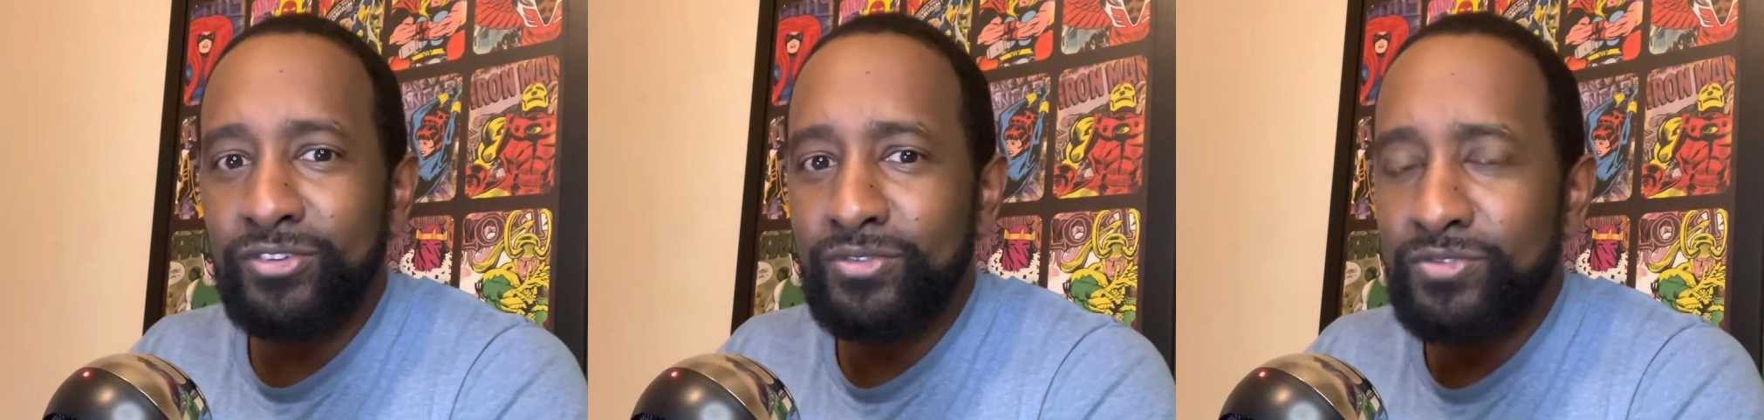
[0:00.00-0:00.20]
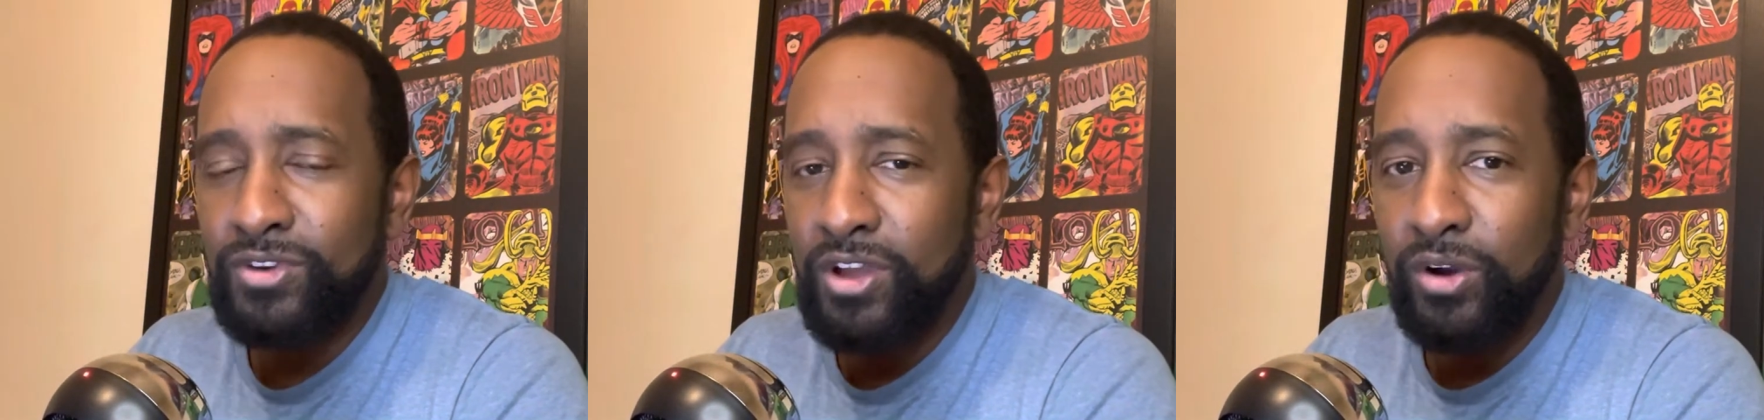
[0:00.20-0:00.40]

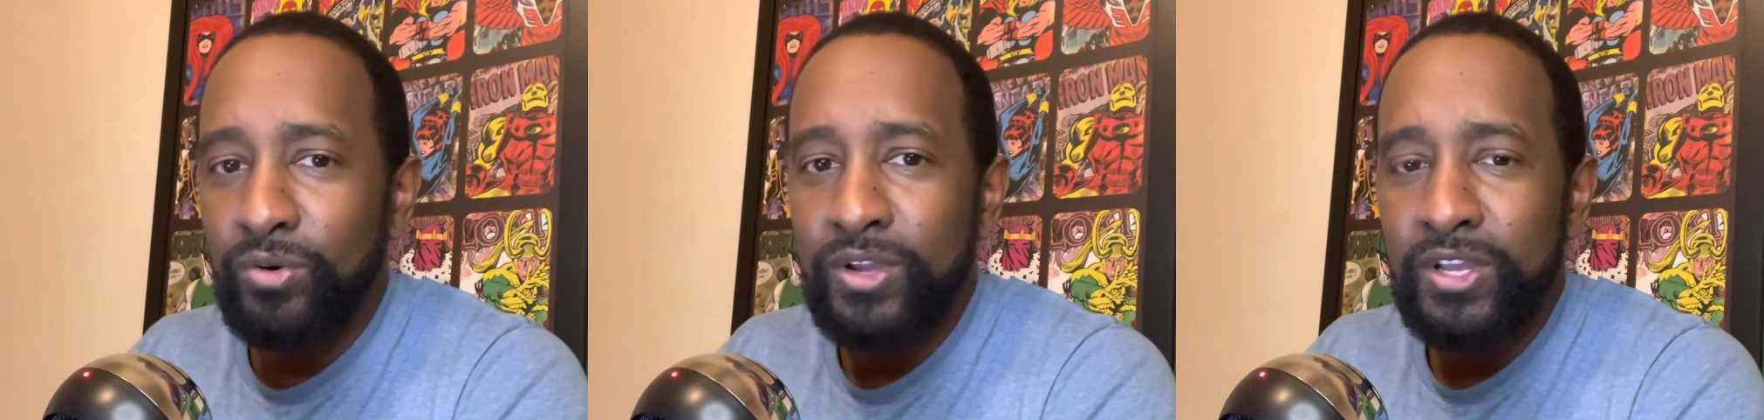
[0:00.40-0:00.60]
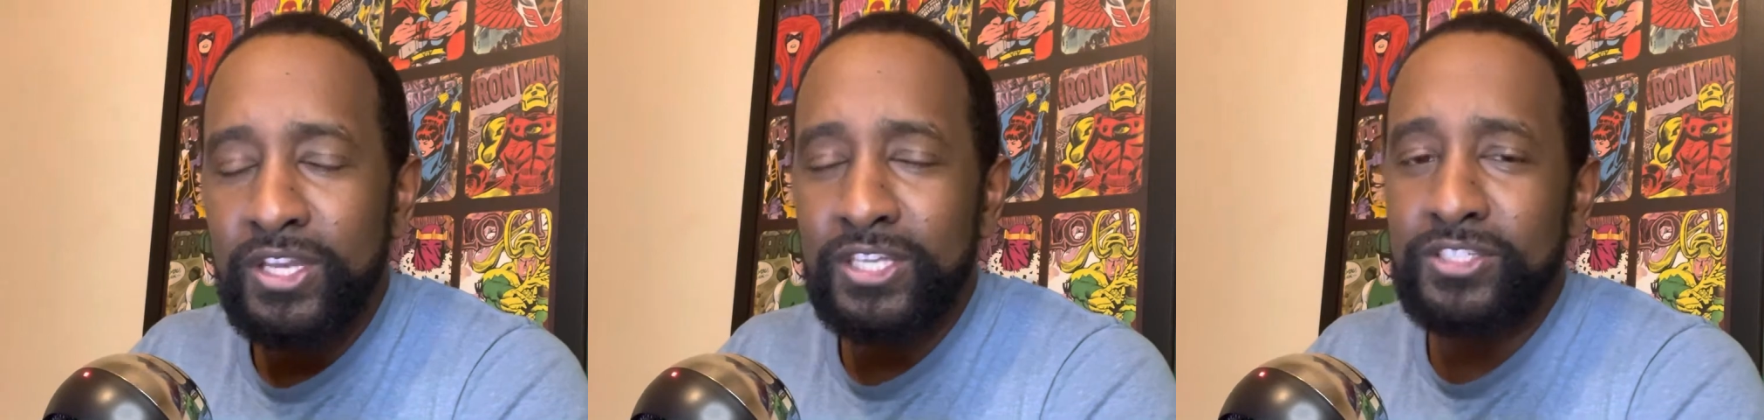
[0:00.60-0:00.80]
No.
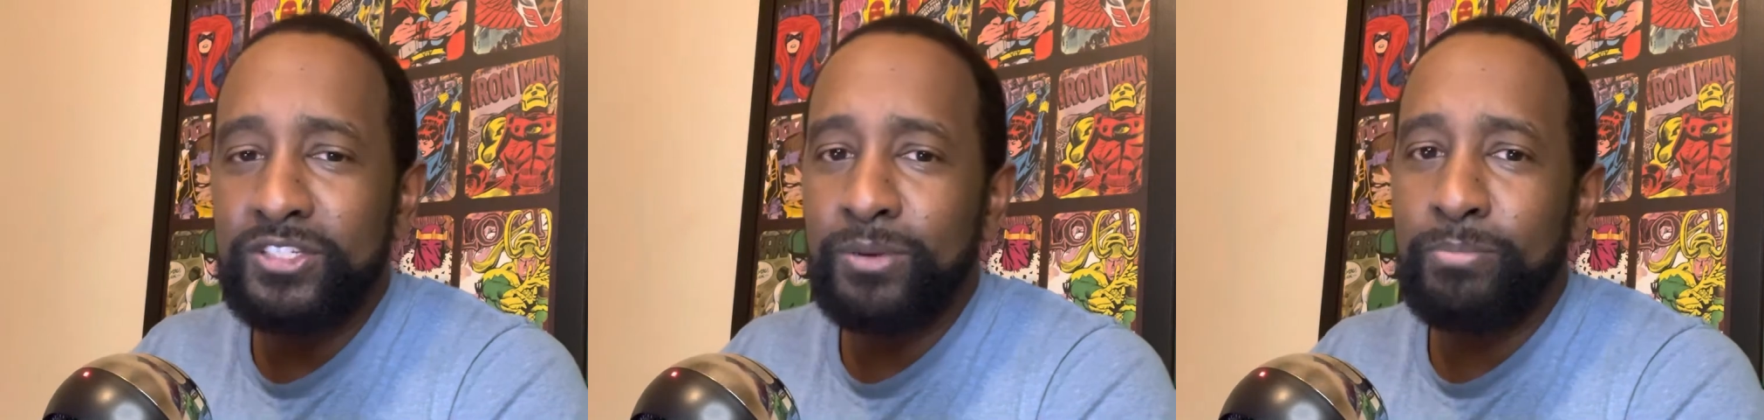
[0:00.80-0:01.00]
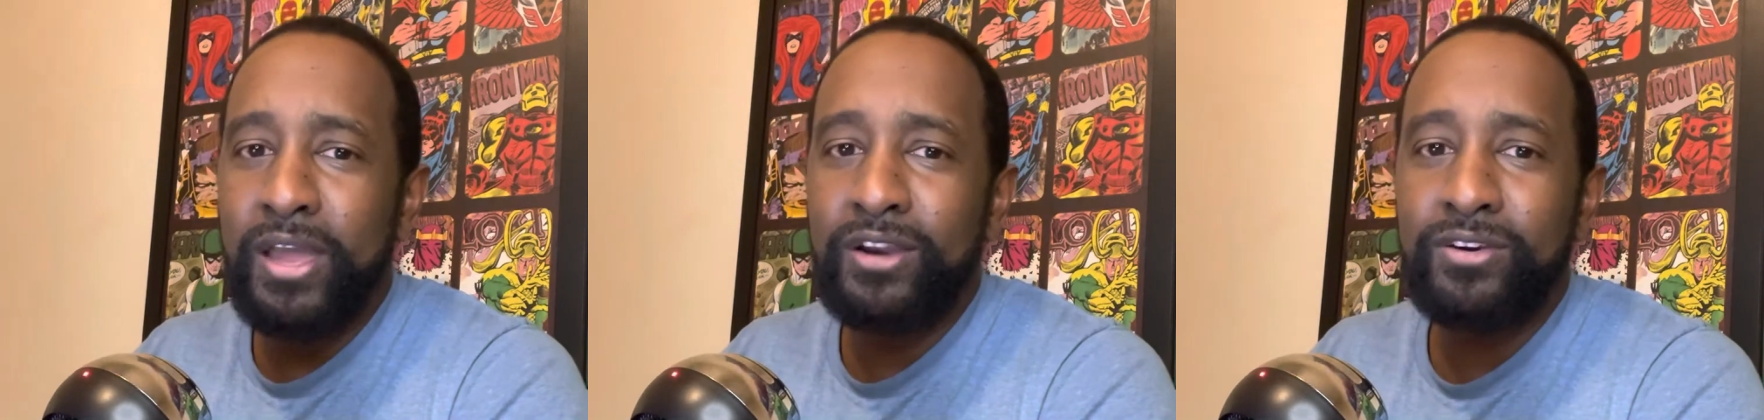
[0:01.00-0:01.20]
Is he a
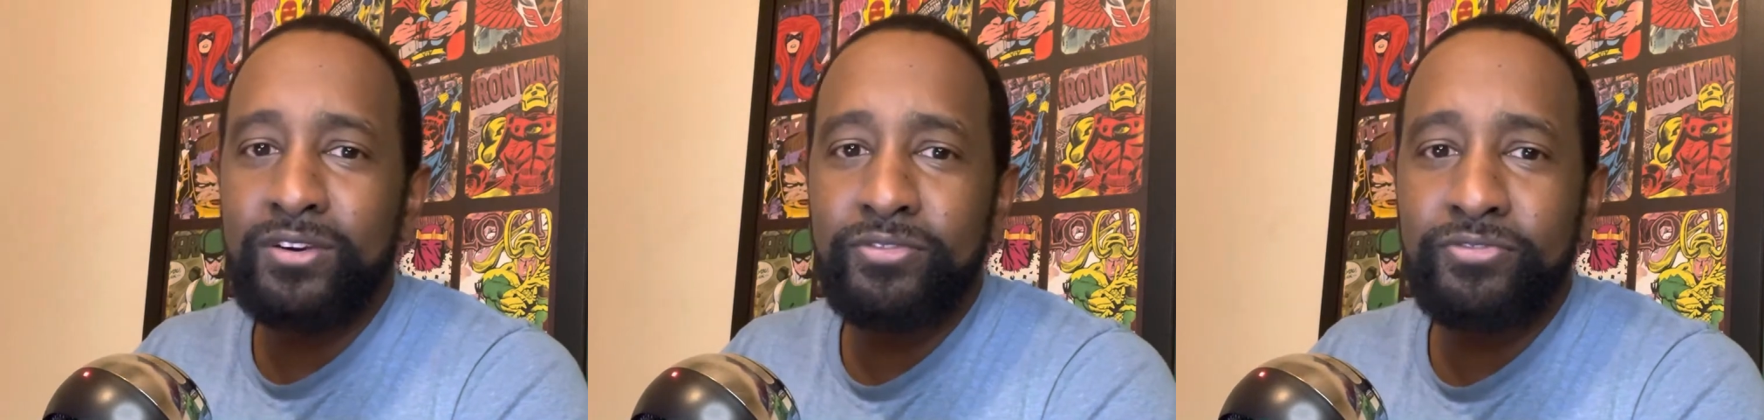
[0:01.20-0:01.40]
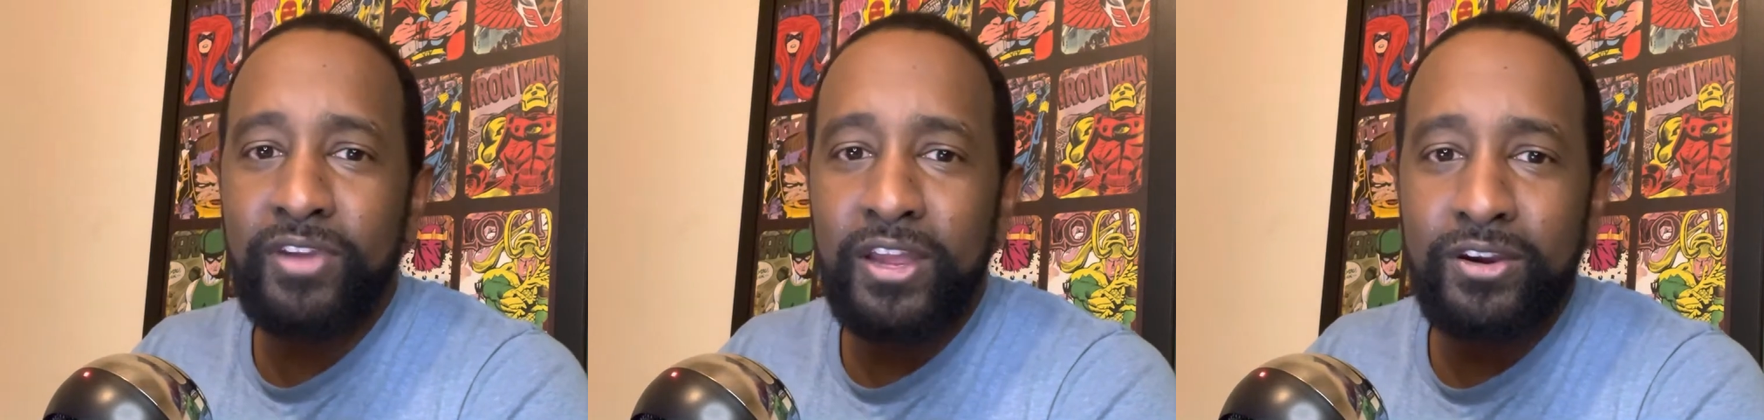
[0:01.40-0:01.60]
better
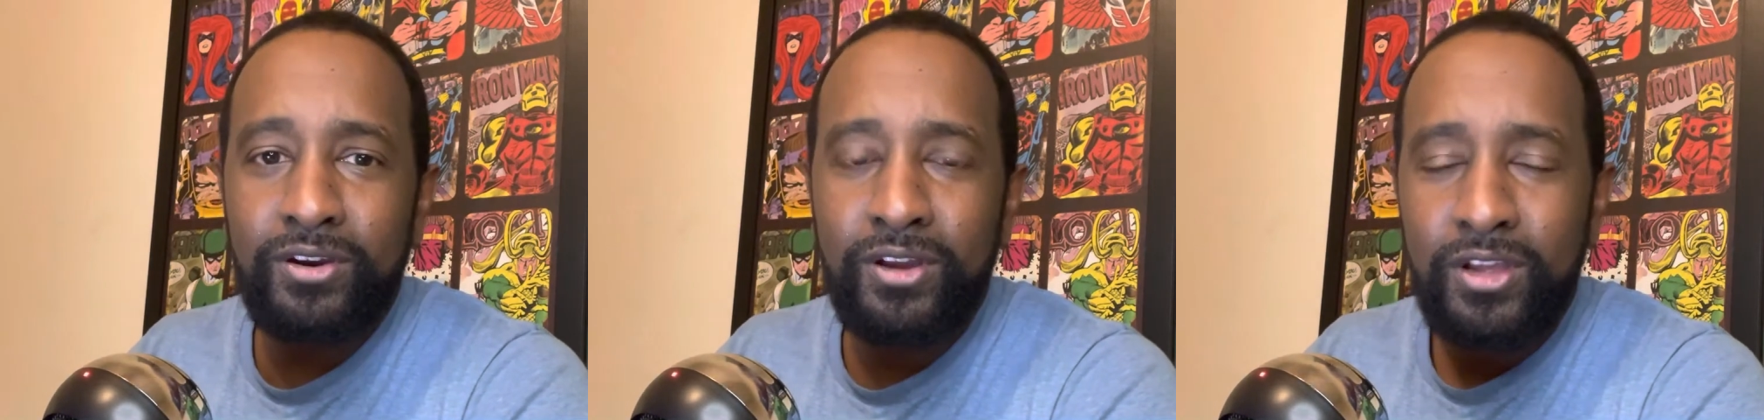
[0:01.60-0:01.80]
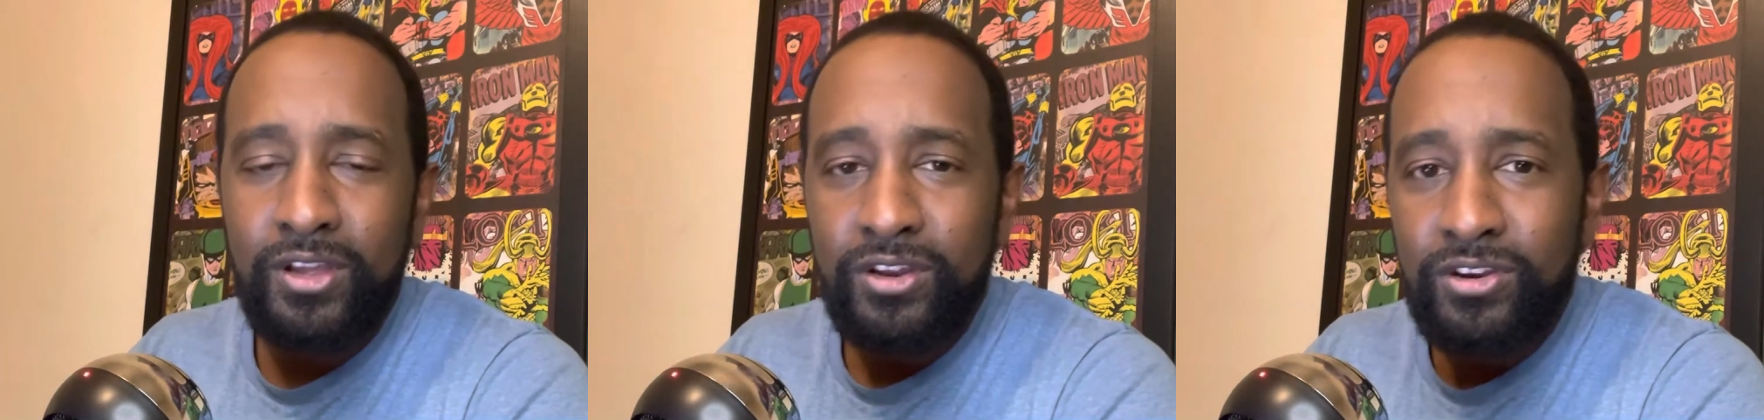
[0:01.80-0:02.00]
defender?